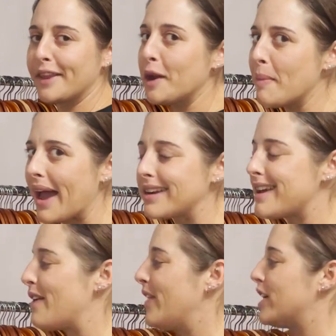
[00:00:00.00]
a little bag
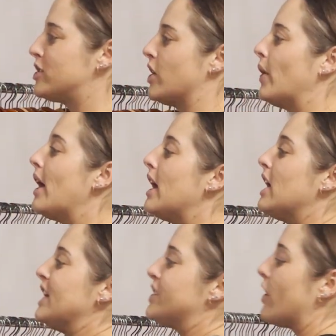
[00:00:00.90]
down there. So
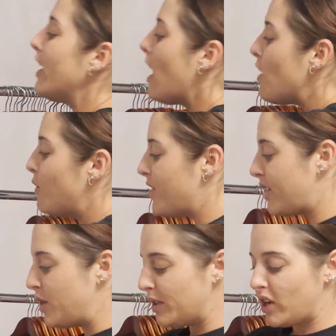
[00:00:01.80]
starting off with a
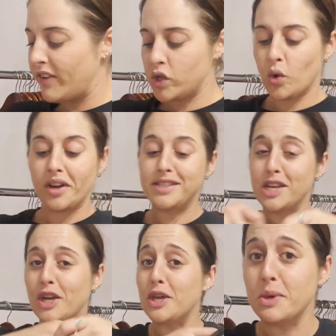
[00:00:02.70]
cute little Victoria's
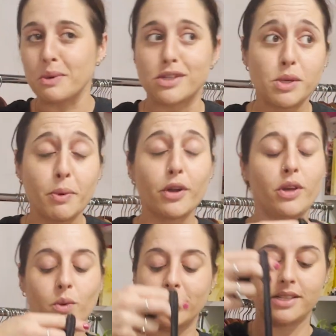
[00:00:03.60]
Secret, super
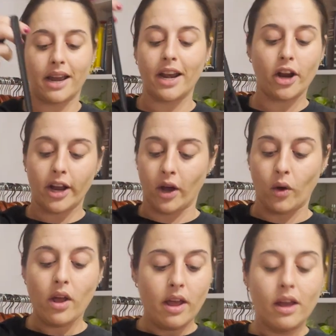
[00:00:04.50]
cute. Once again, here I go.